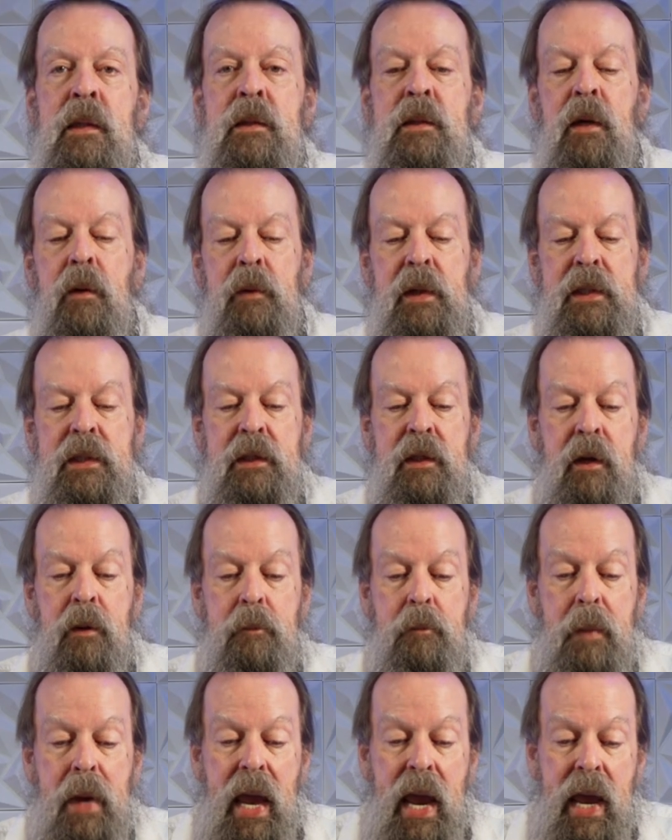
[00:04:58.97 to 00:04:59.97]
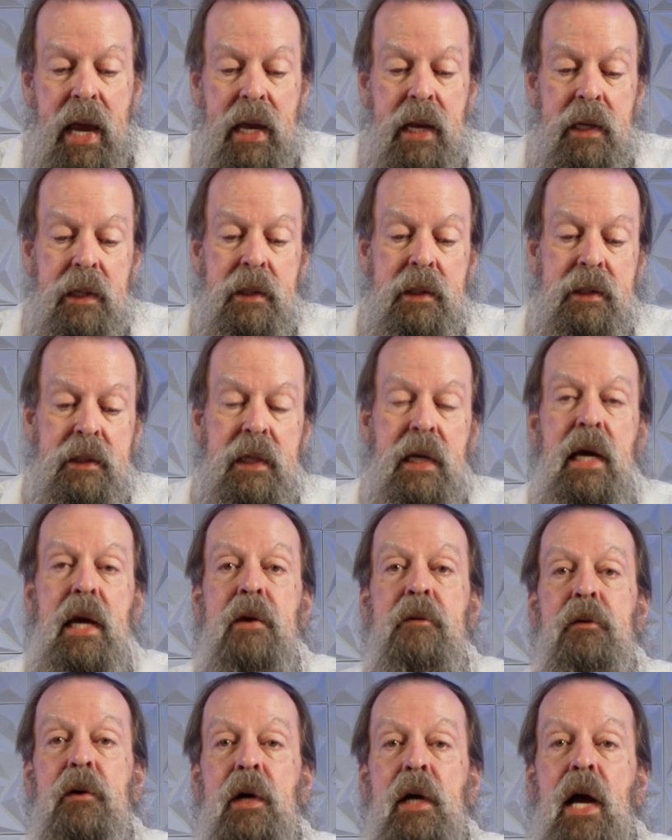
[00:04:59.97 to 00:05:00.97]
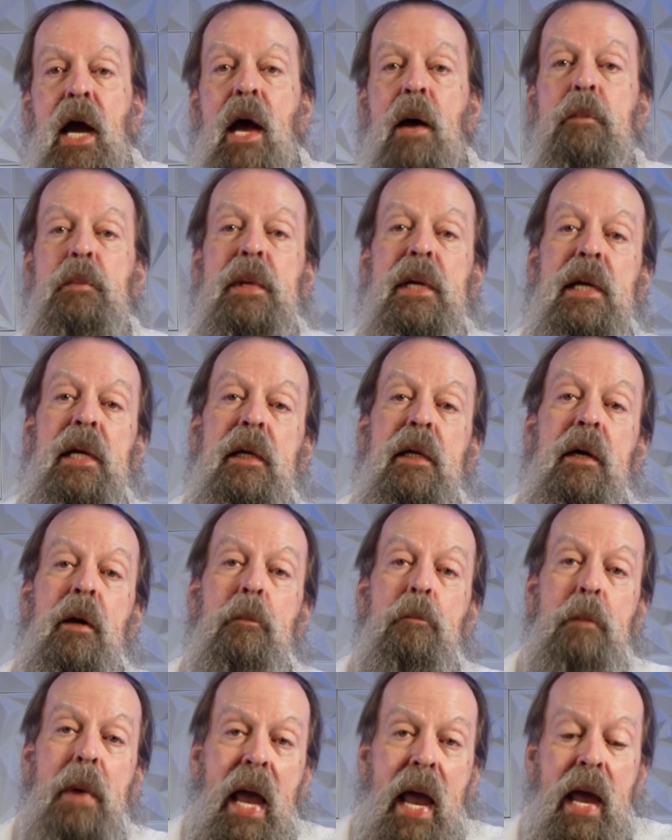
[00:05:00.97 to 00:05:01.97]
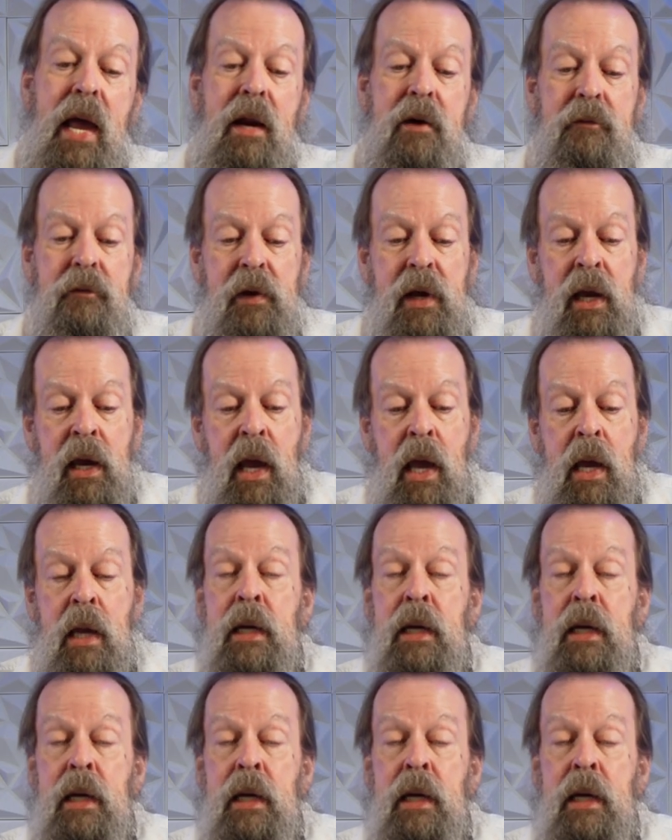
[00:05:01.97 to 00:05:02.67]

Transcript: So it's command C for copy and command V.